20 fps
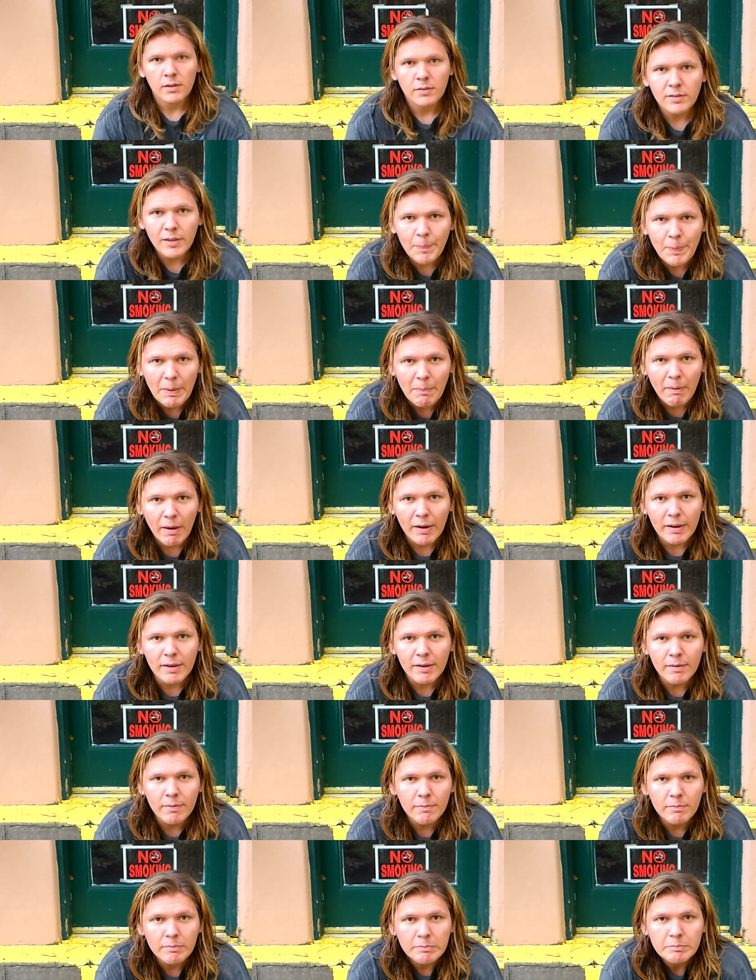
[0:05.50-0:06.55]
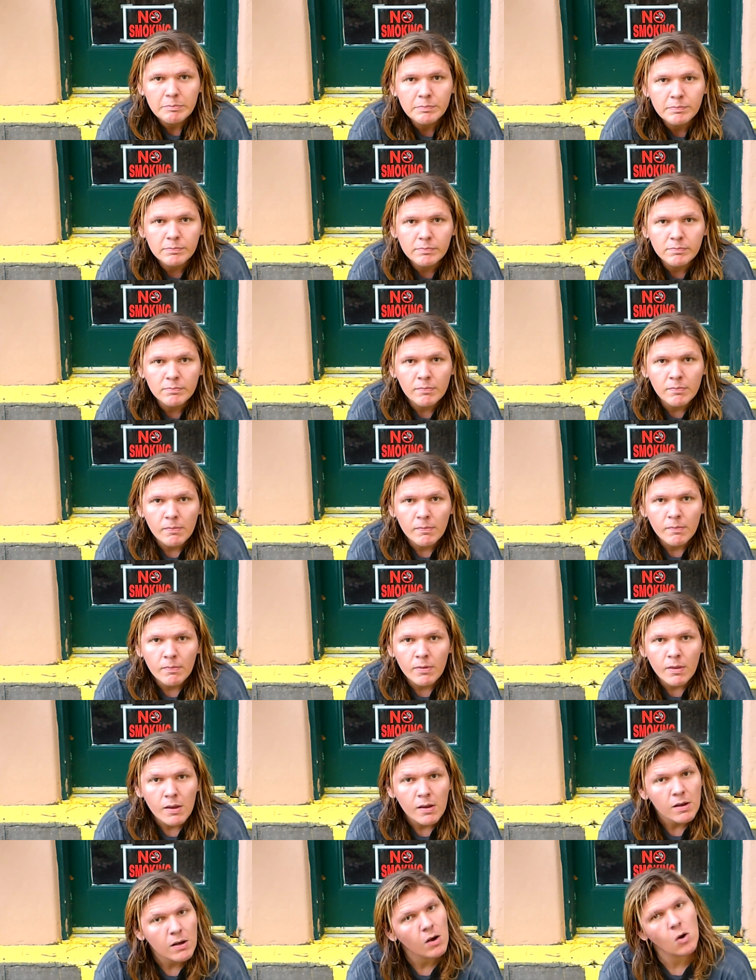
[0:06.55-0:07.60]
What's up, everybody?
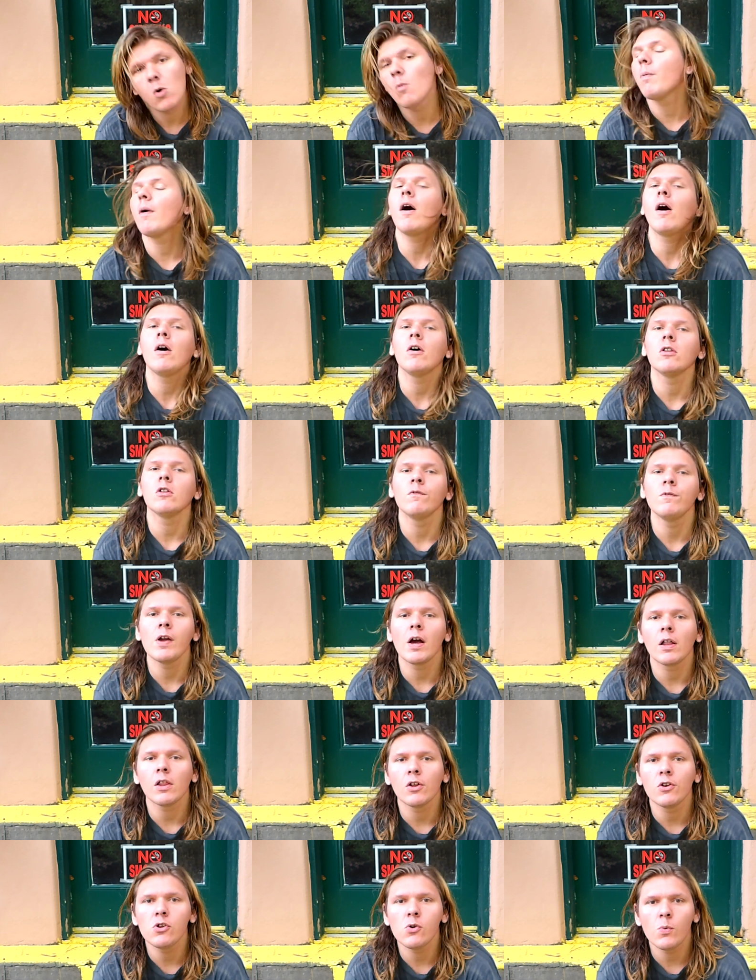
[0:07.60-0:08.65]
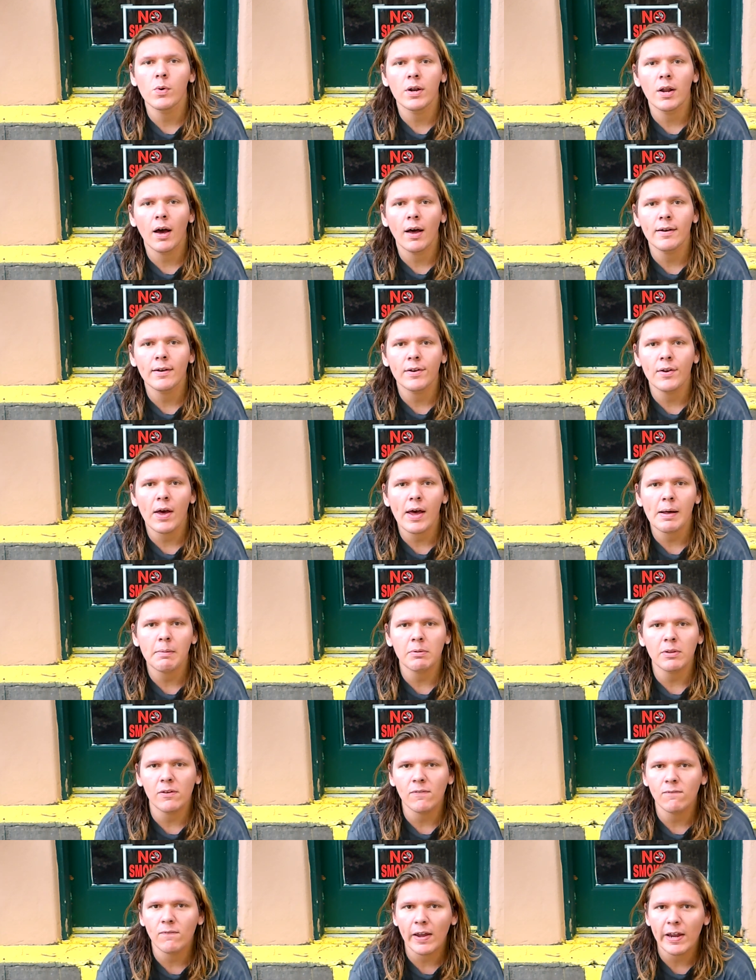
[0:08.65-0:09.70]
Hope all of y'all are doing
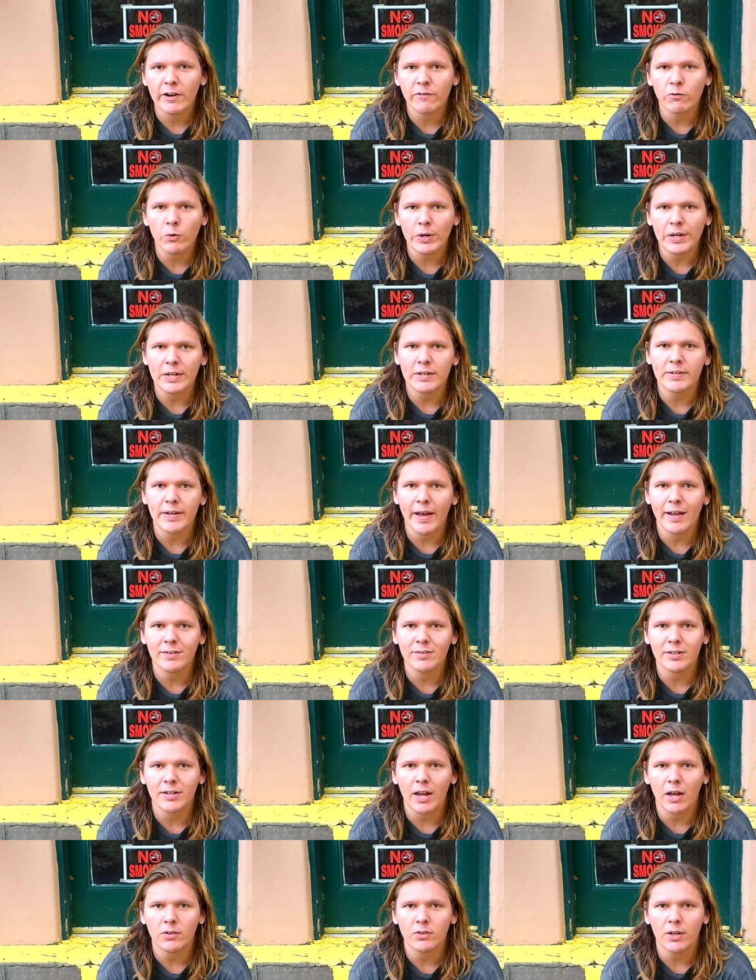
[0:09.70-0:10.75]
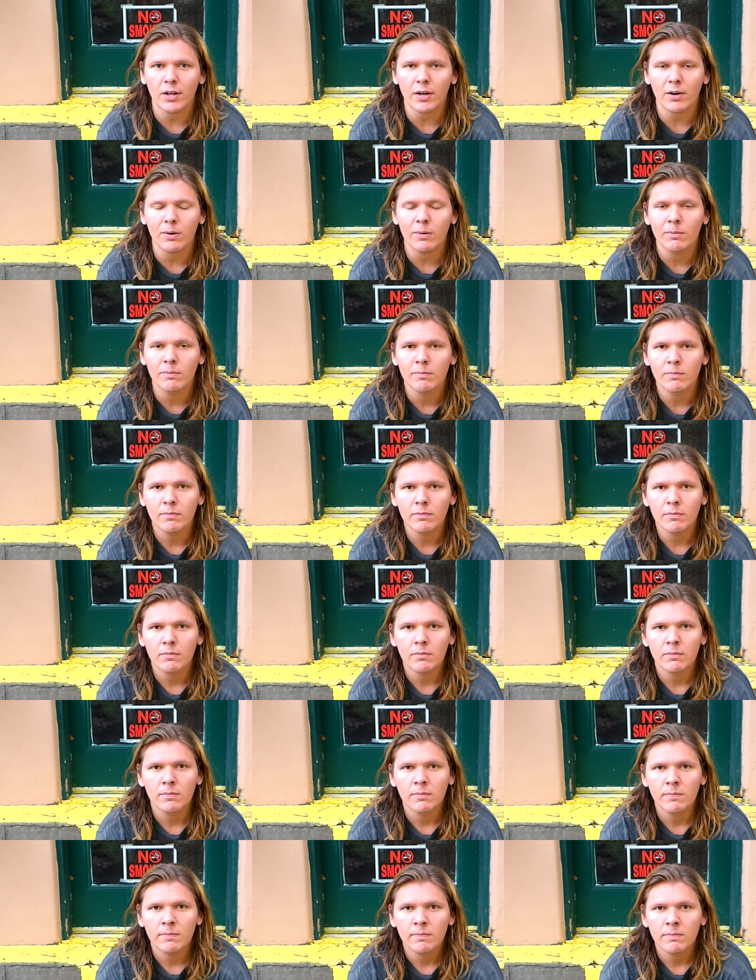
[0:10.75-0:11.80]
undeniably fan-freaking-tastic out there.
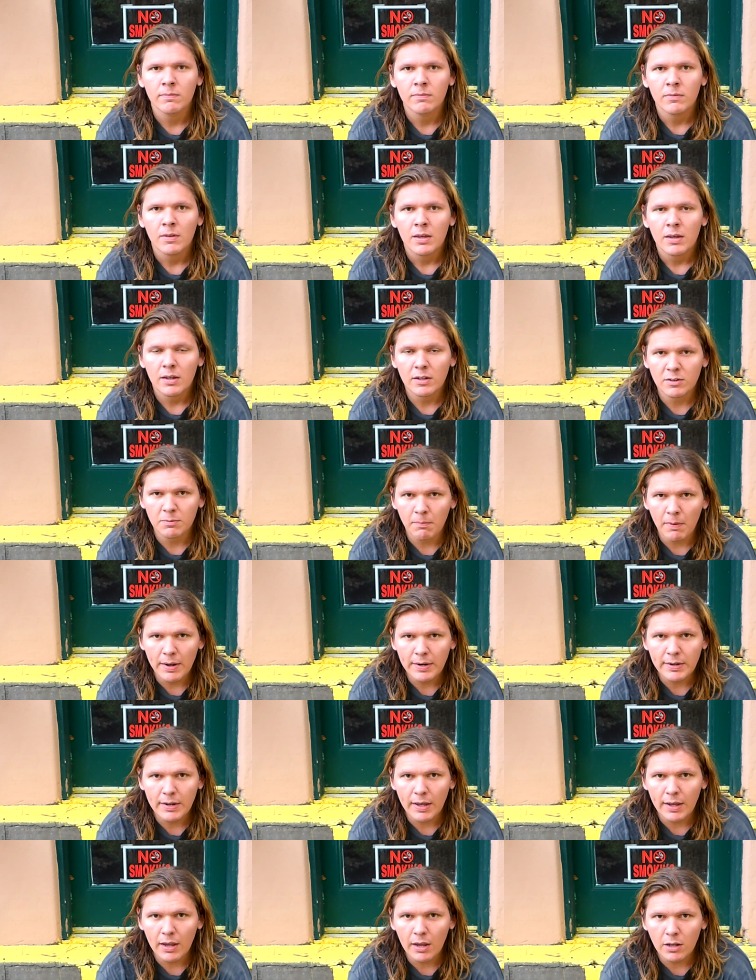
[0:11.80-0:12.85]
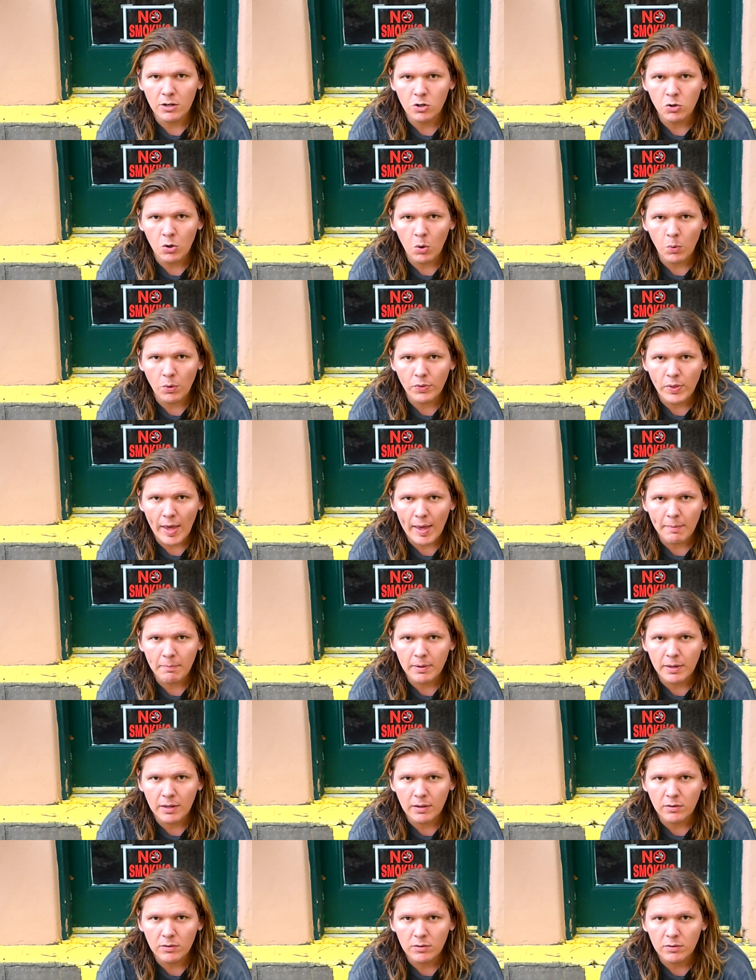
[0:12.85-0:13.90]
It's Monday, and you know what that
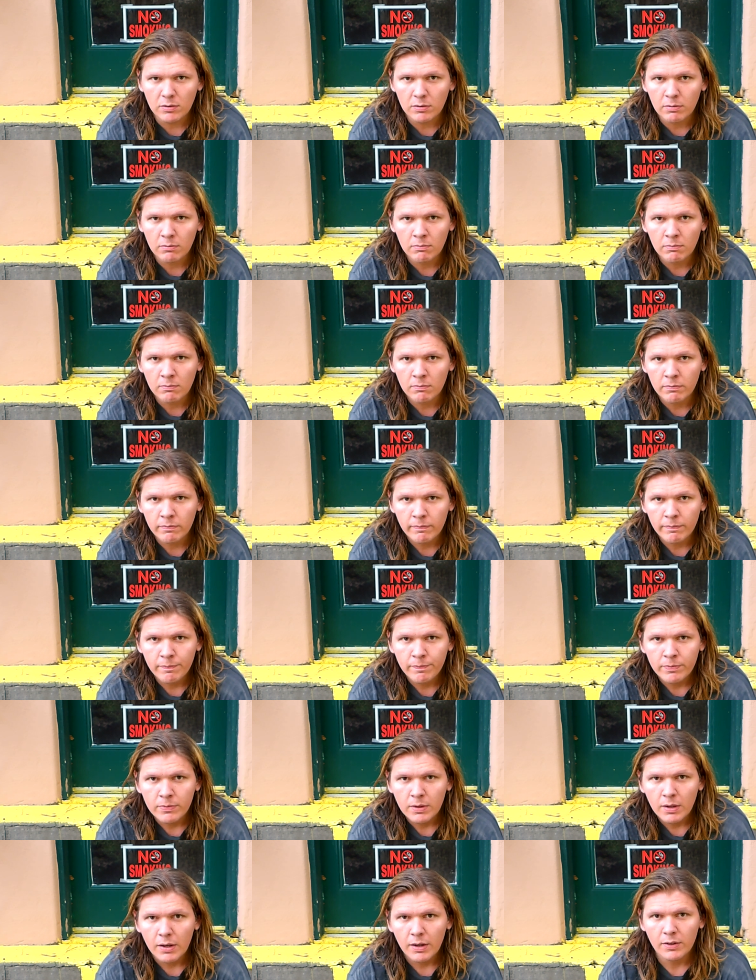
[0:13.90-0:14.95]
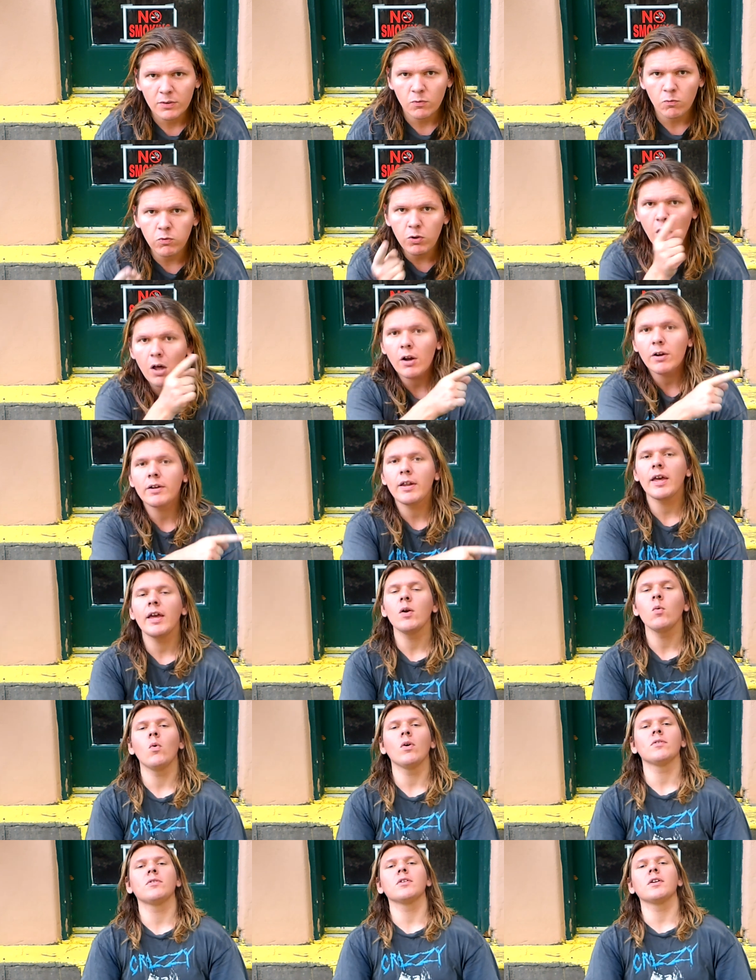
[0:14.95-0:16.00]
means. It's vlog day
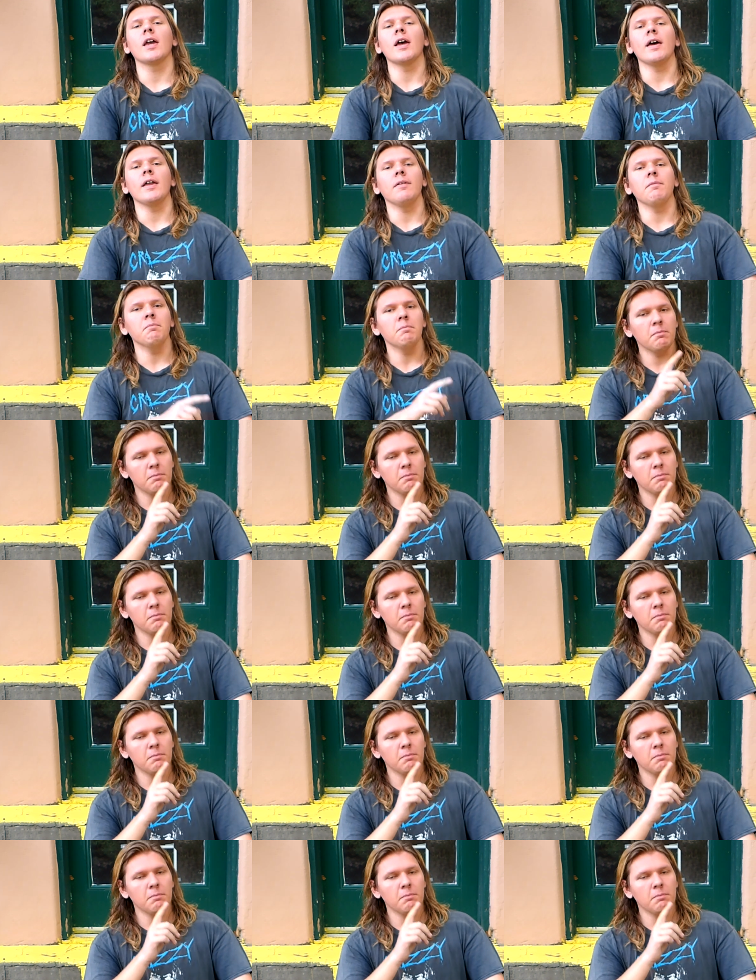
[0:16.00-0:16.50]
once again.